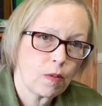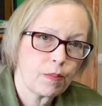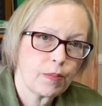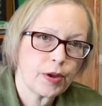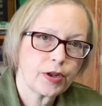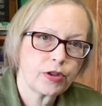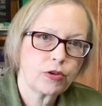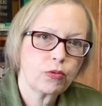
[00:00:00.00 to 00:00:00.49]
but
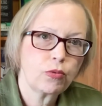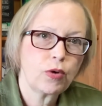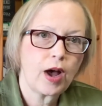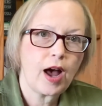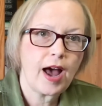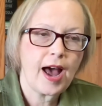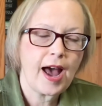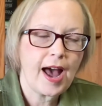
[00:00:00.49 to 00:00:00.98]
you
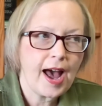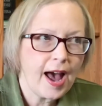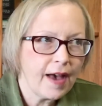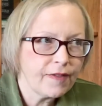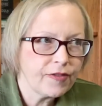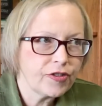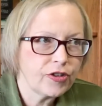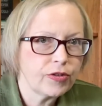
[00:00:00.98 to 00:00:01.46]
have
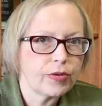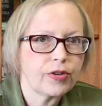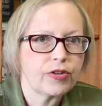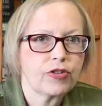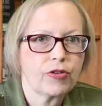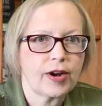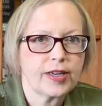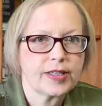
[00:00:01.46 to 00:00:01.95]
to
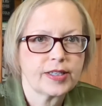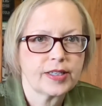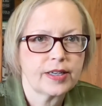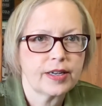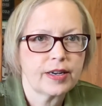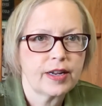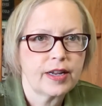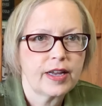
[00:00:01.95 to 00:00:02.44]
address it.